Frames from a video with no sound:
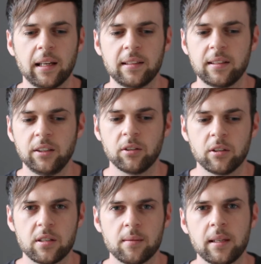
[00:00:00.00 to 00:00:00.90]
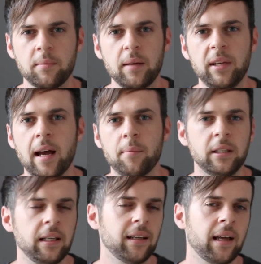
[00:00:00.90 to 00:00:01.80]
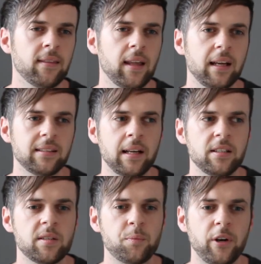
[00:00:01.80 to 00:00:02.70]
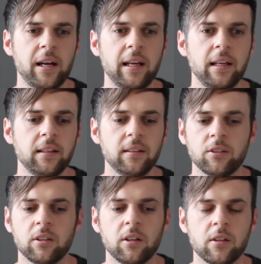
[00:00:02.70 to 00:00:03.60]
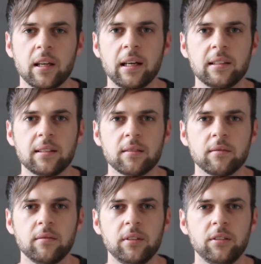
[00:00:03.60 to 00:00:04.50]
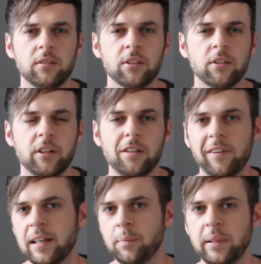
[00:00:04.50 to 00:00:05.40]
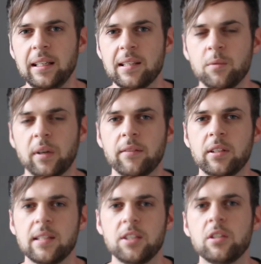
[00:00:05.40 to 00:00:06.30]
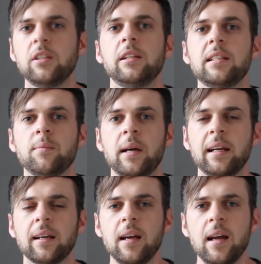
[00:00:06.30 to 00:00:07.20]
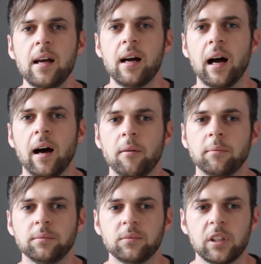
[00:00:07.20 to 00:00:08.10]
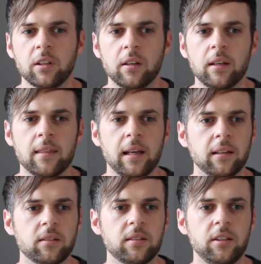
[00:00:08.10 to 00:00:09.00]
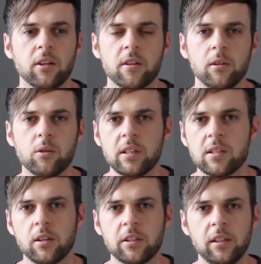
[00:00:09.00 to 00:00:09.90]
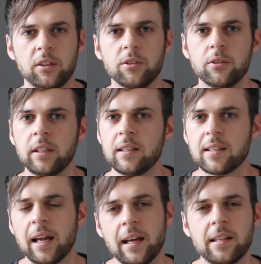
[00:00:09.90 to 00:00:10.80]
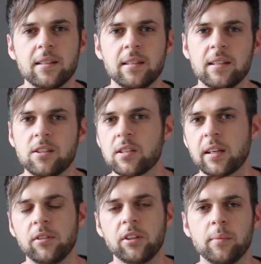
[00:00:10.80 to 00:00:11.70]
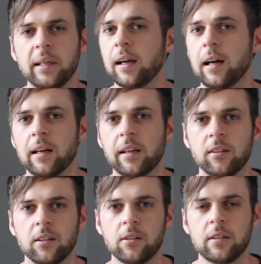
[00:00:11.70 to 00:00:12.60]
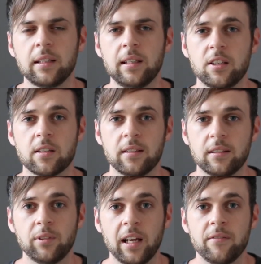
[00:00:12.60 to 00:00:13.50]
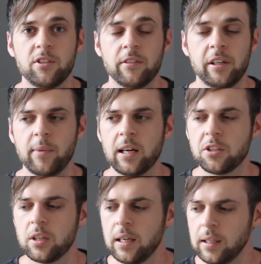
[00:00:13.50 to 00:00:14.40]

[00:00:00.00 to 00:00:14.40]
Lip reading: that, you know, something may be happening, and that I just pray, you know, that, you know, you find peace in whatever decision you need to make, you know, and that, you know, the Lord is holding you in his hands and he's just giving you a big hug, you know, and he just loves you very much.